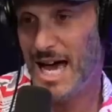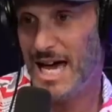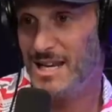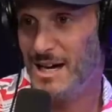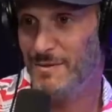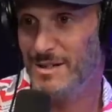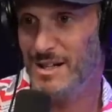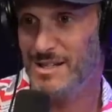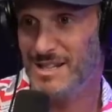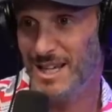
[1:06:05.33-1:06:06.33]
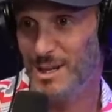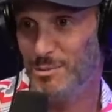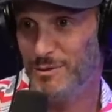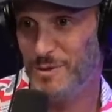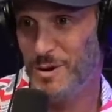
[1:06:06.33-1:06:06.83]
I had never done
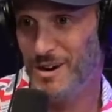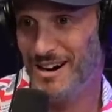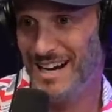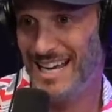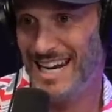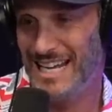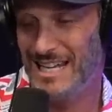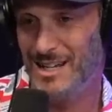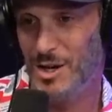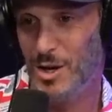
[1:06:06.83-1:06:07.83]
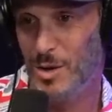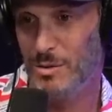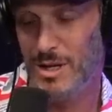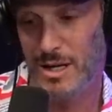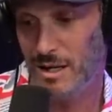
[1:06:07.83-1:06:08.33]
stand up before and I didn't
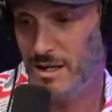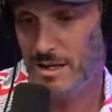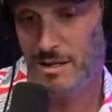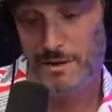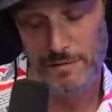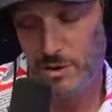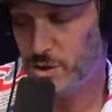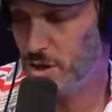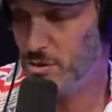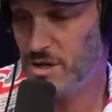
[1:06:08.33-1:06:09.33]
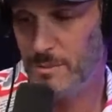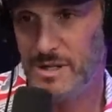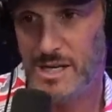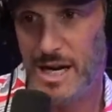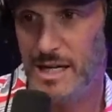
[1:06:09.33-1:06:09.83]
know that first show's going
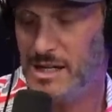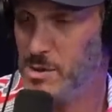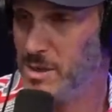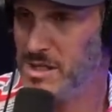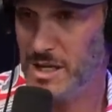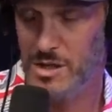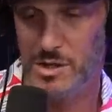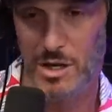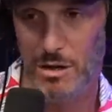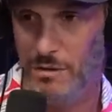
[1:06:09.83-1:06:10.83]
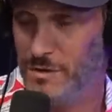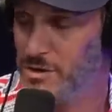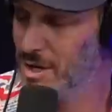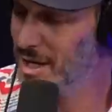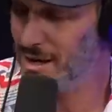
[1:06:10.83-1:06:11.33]
to be tight because we got a second show,
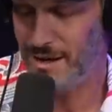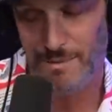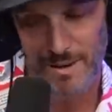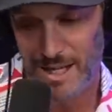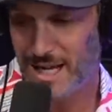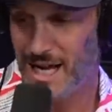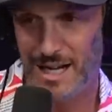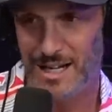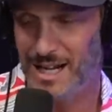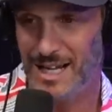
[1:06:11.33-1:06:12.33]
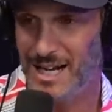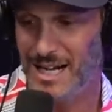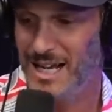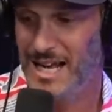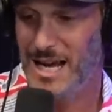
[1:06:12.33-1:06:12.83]
first show. And uh, I'm like, I got it, got it,
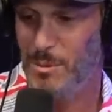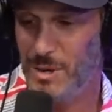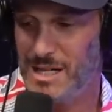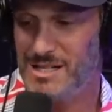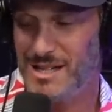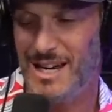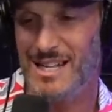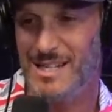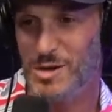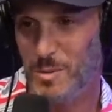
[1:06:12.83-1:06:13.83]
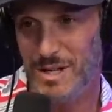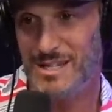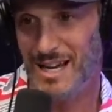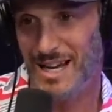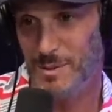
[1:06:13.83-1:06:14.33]
got it. But he said it so
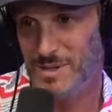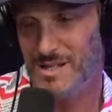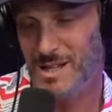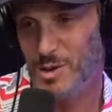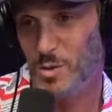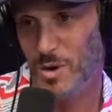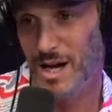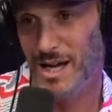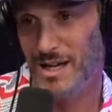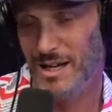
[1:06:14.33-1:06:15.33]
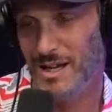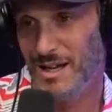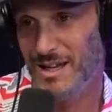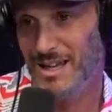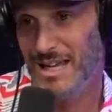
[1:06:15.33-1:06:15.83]
many times in such a way.
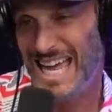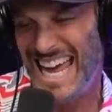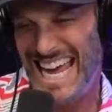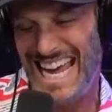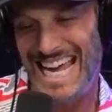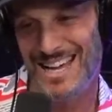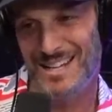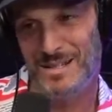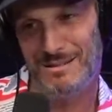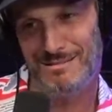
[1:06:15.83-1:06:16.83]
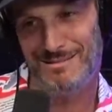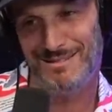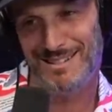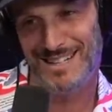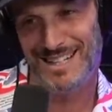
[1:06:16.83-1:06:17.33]
And
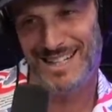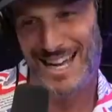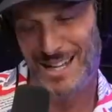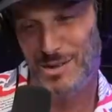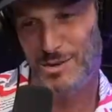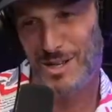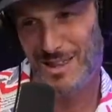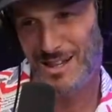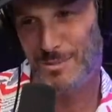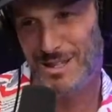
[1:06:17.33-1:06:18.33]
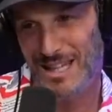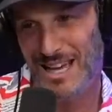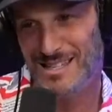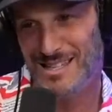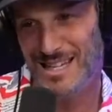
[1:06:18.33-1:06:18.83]
I told you that thing about
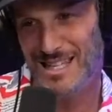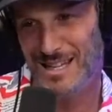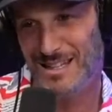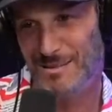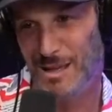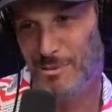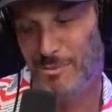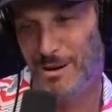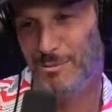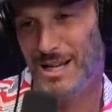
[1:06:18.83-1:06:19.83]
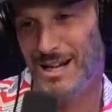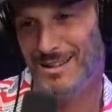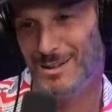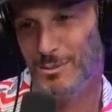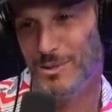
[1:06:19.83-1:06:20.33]
the AC that that bummed me
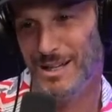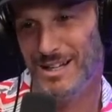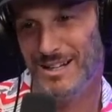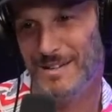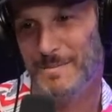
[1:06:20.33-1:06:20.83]
out a little bit.